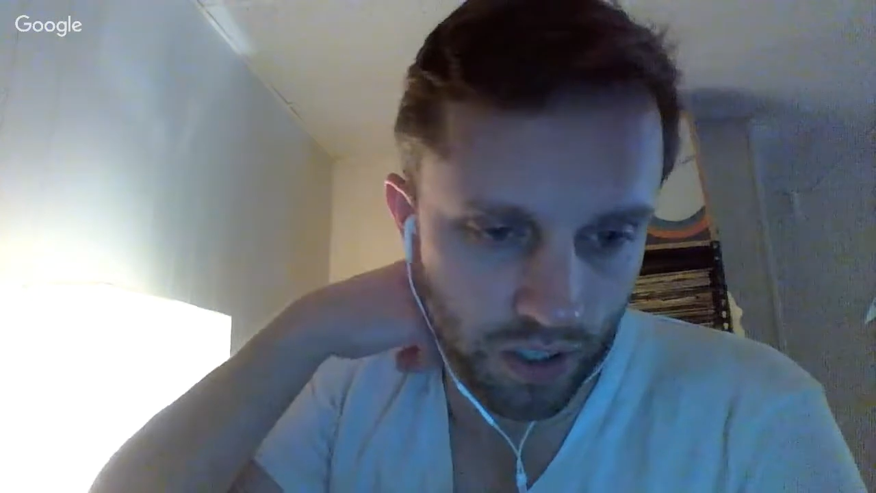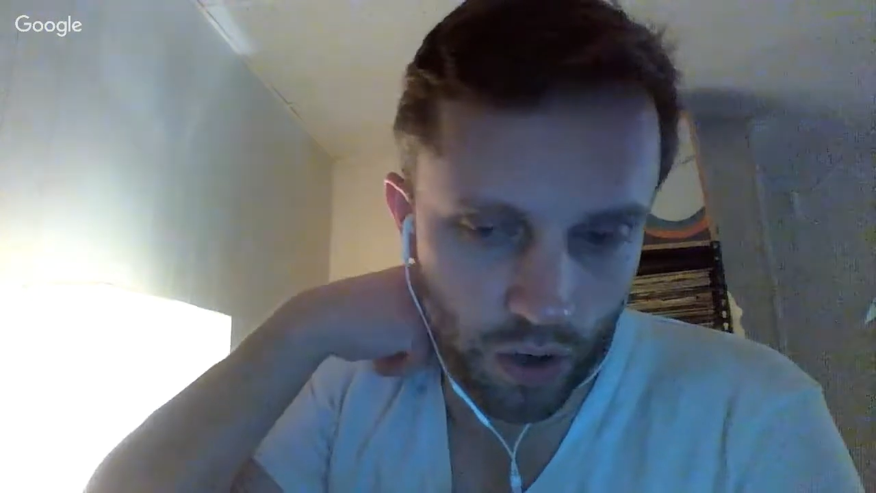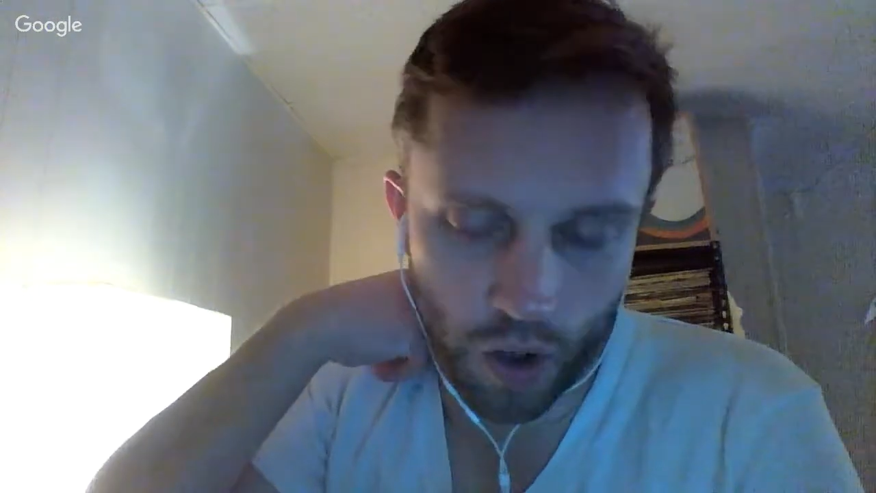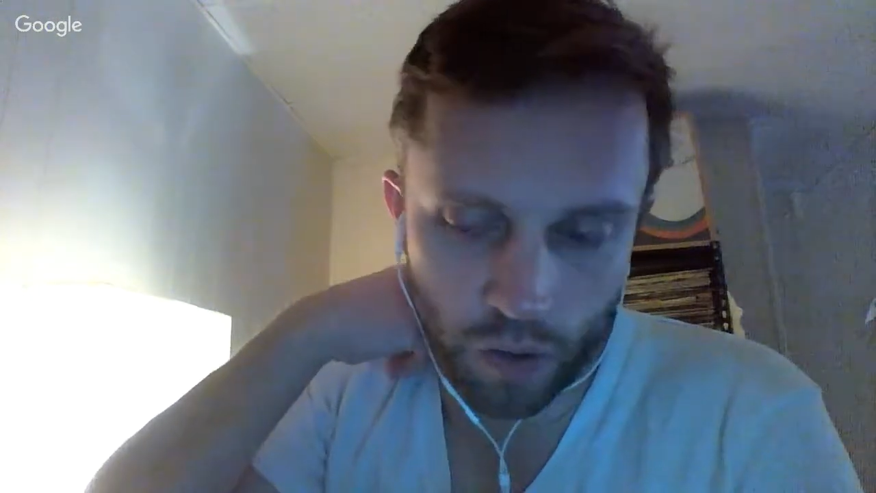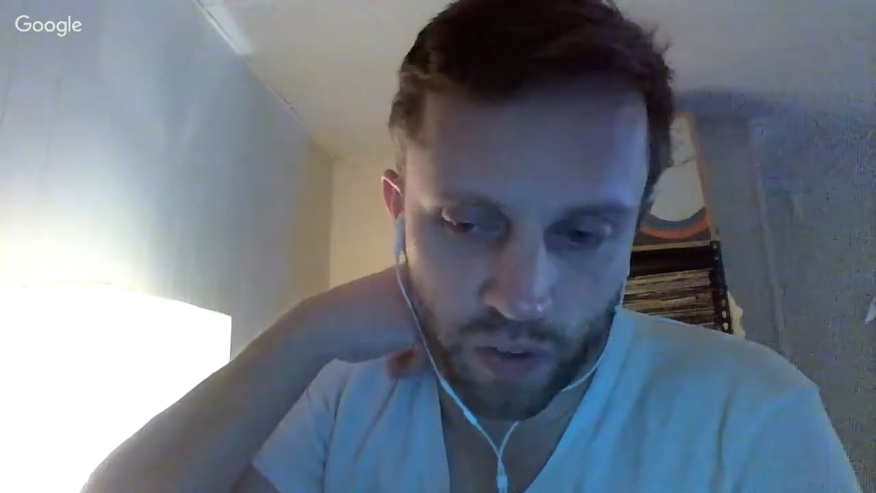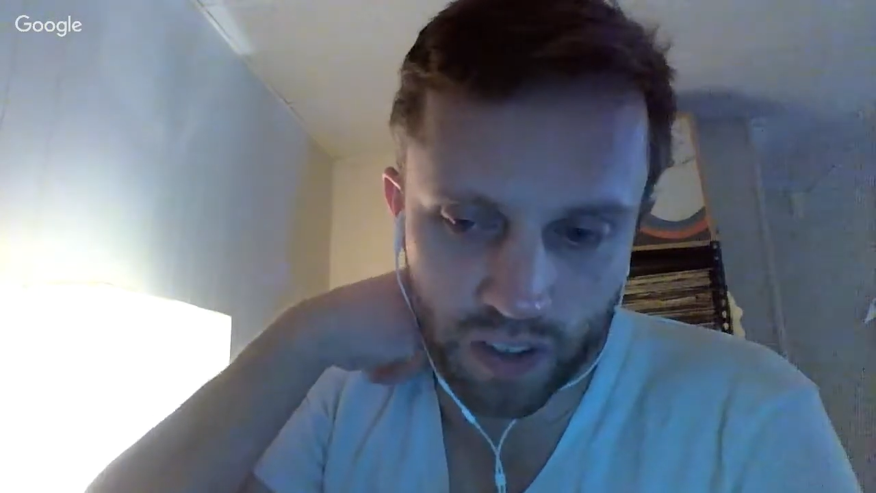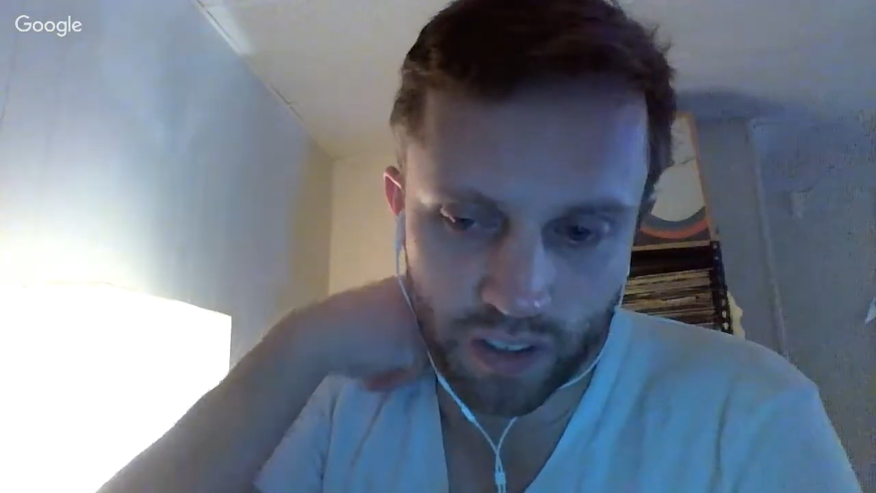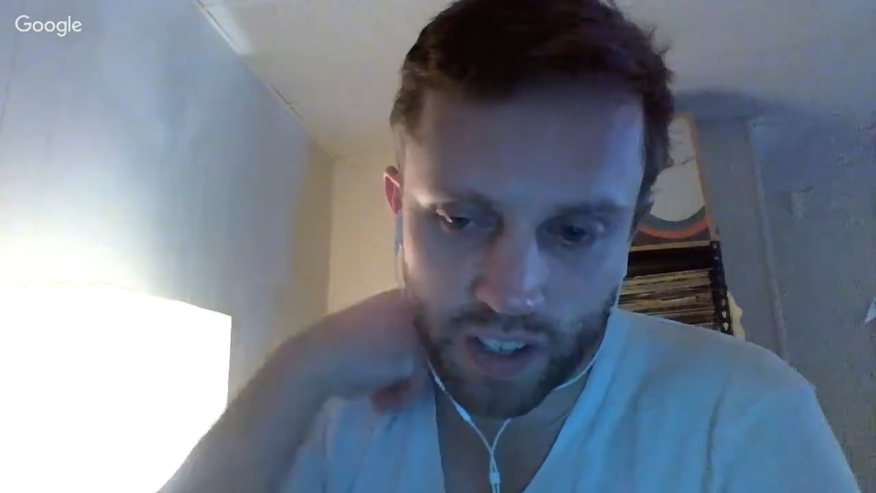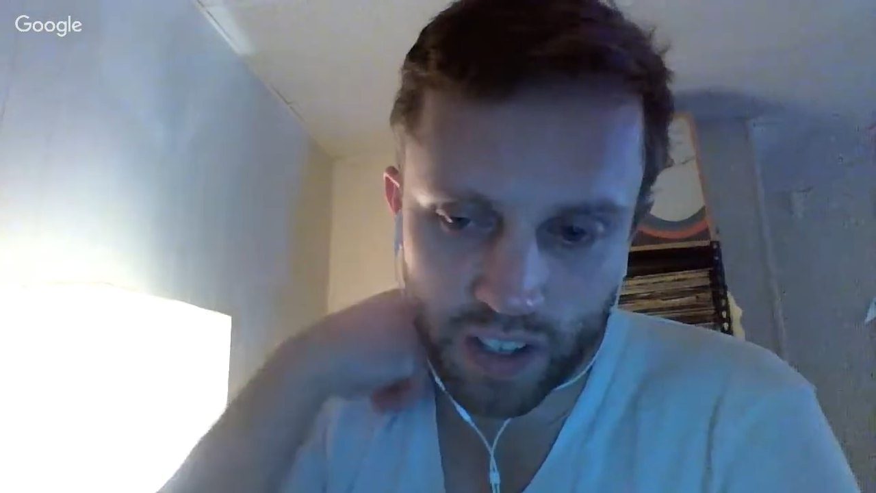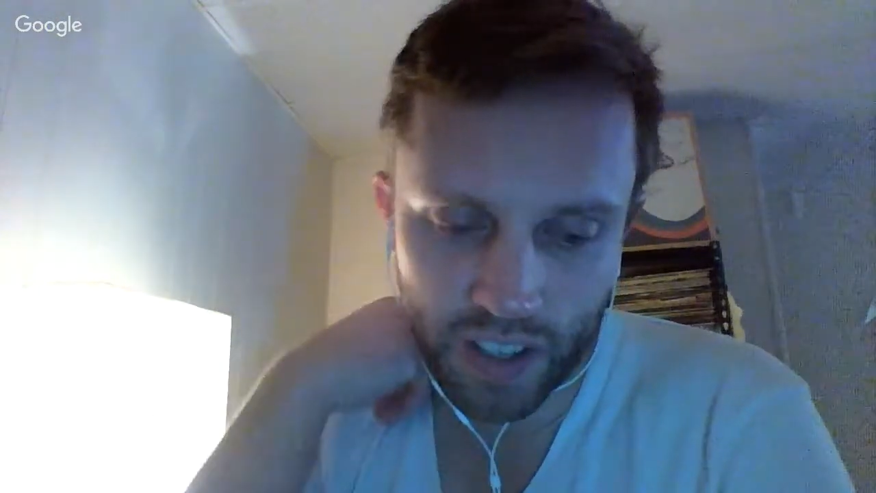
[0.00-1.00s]
to lead off
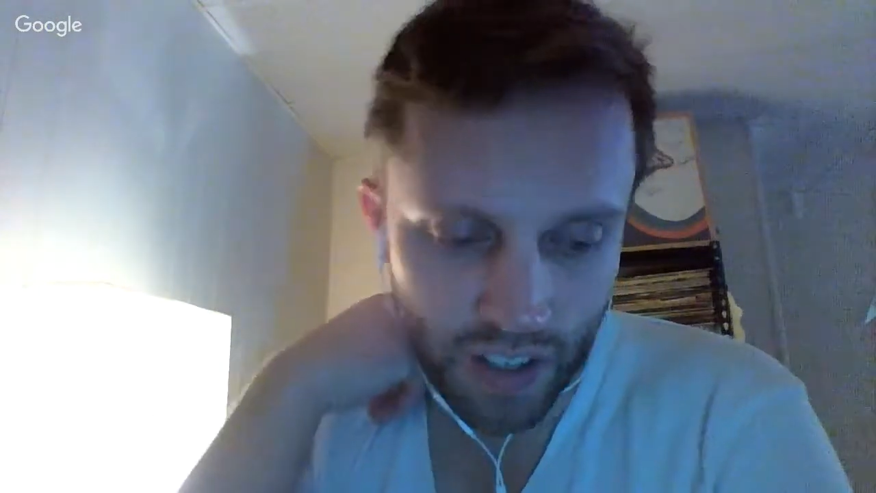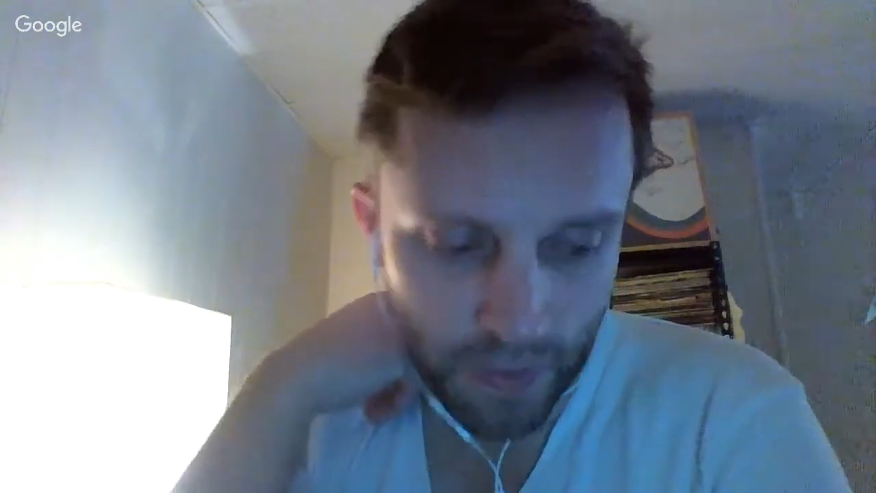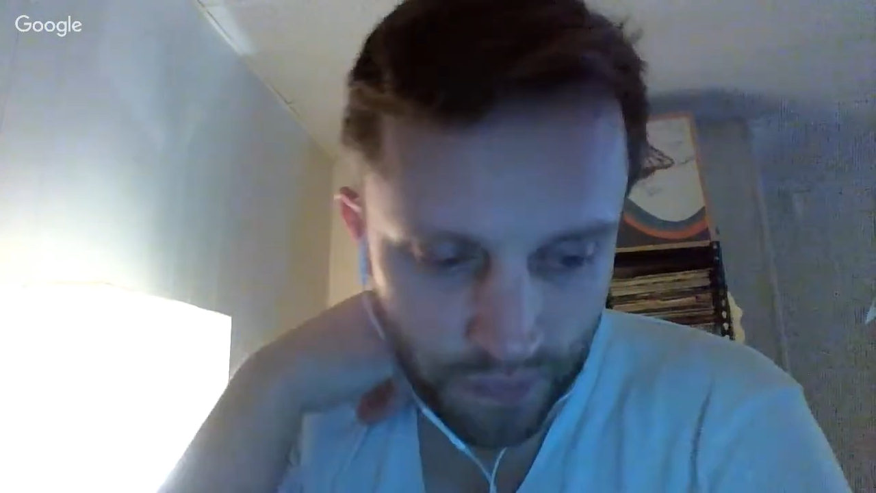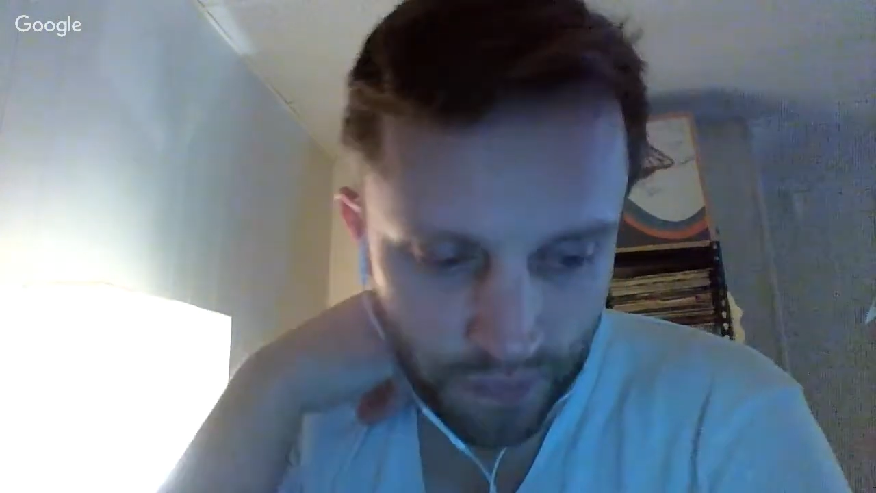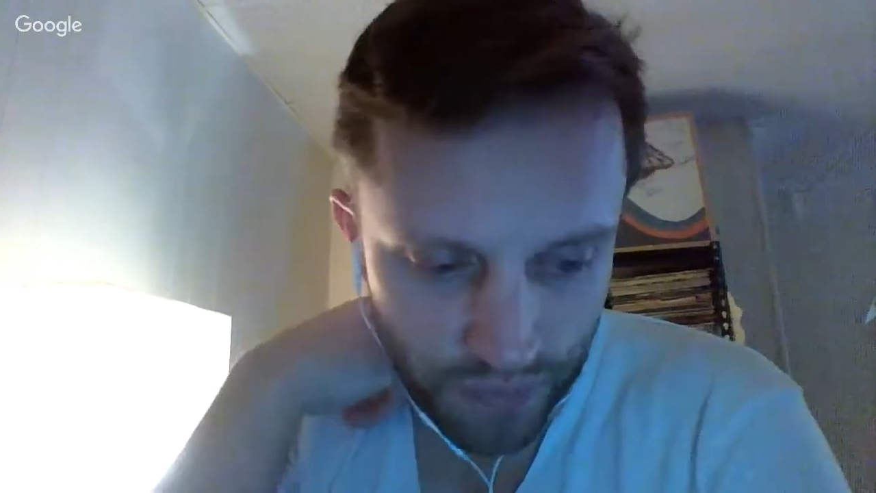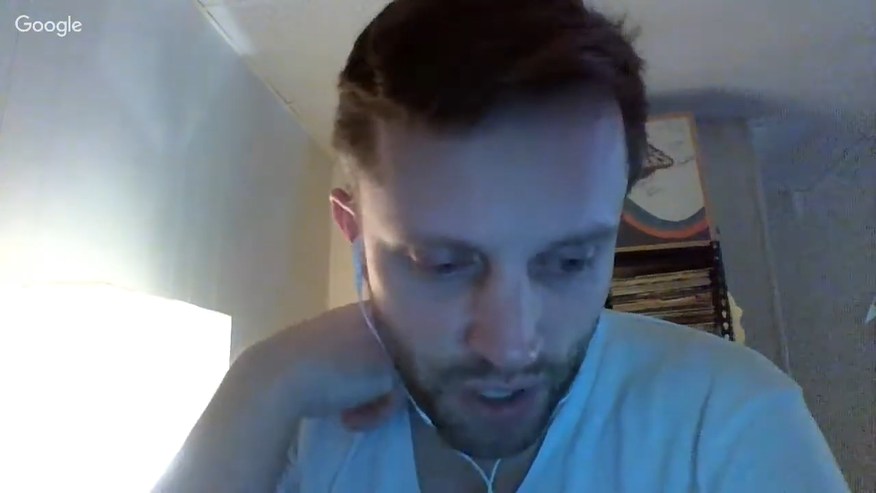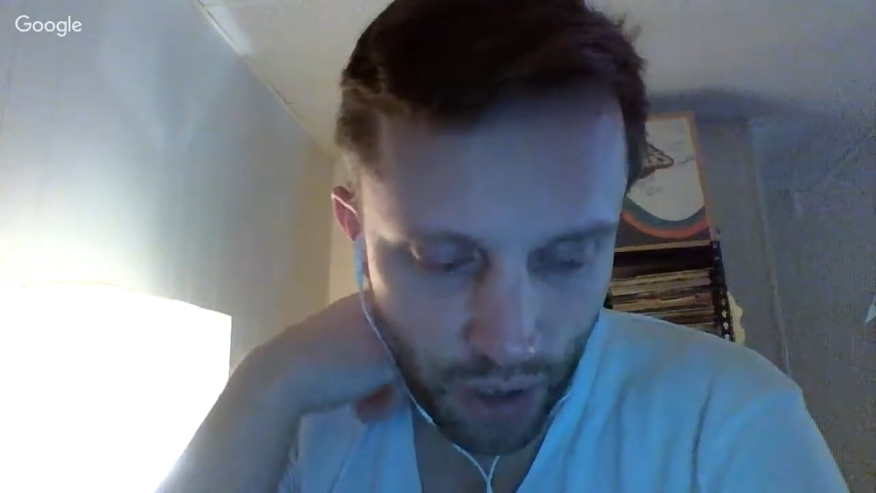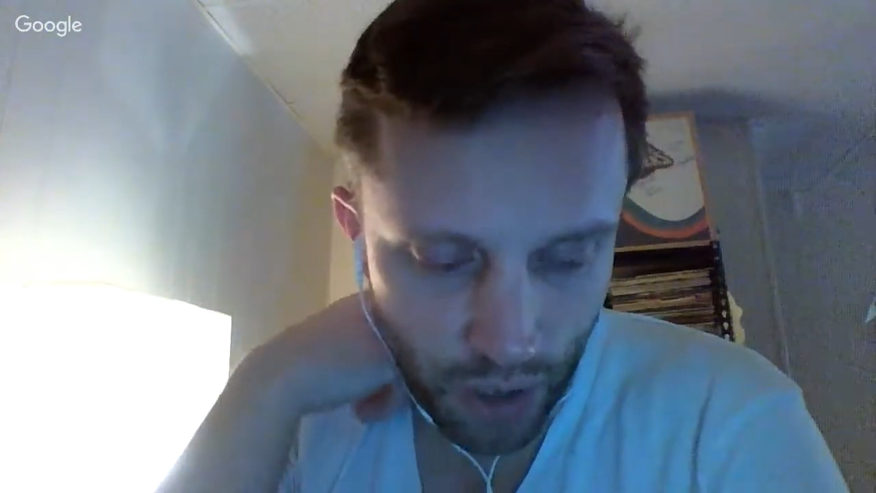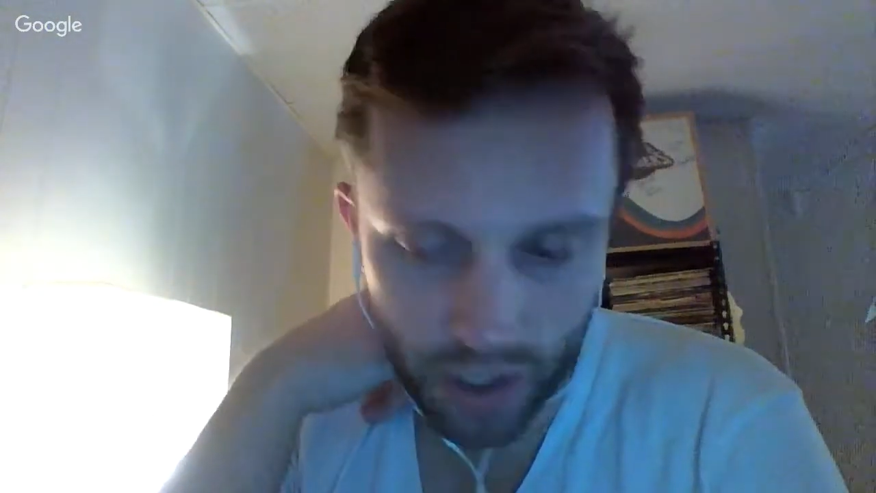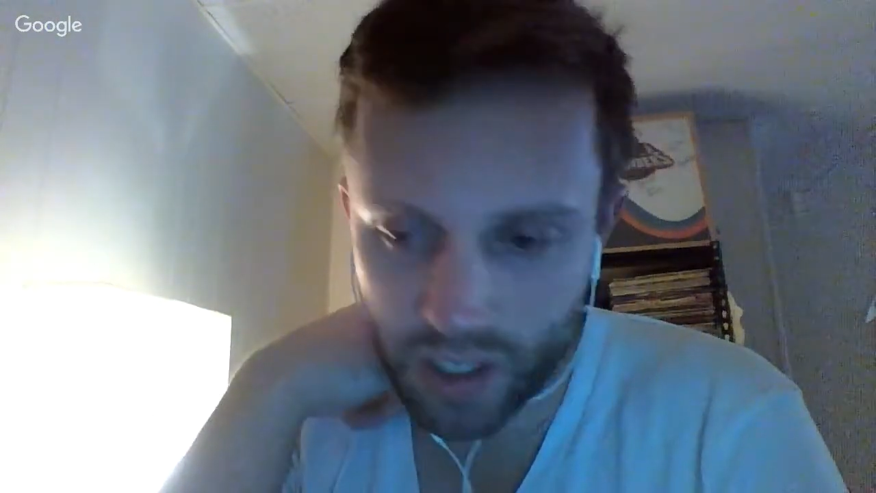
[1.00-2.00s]
and
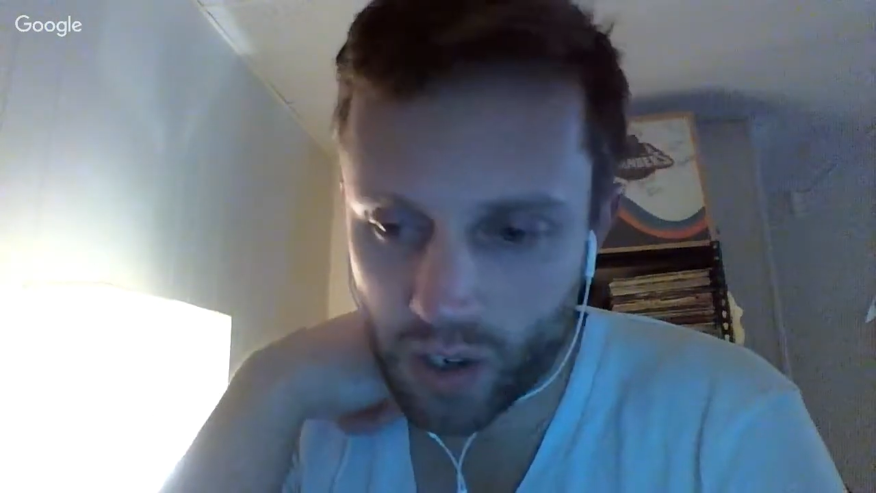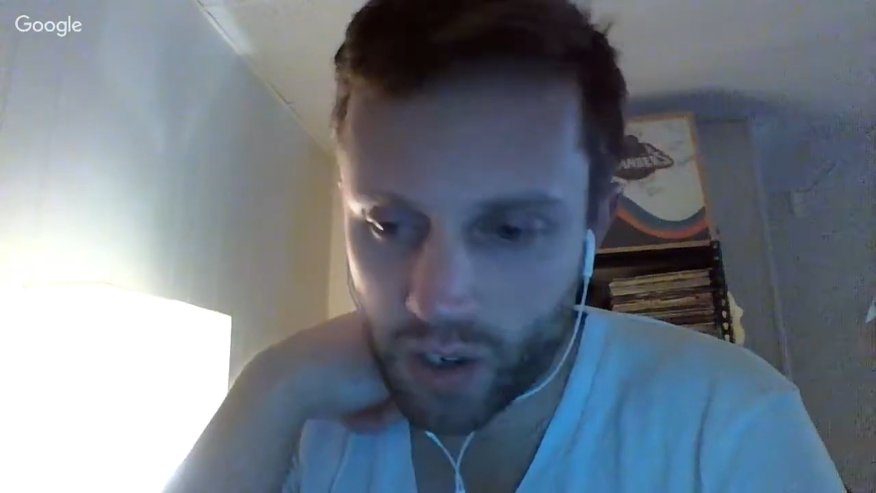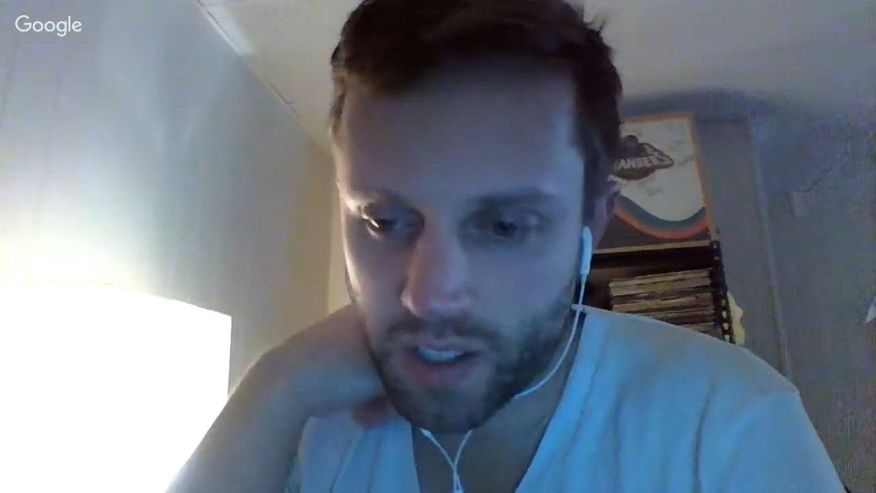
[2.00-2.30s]
continue